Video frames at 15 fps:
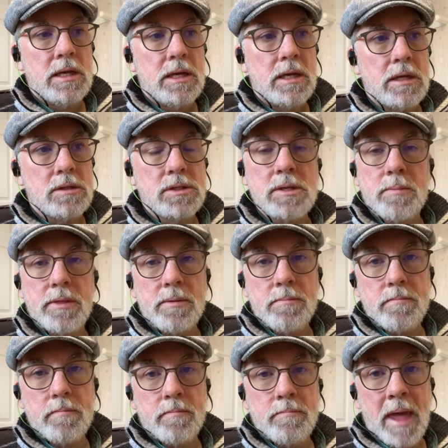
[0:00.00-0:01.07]
in some of
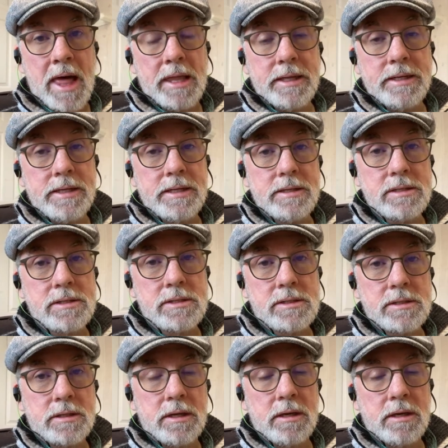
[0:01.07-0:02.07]
the maladies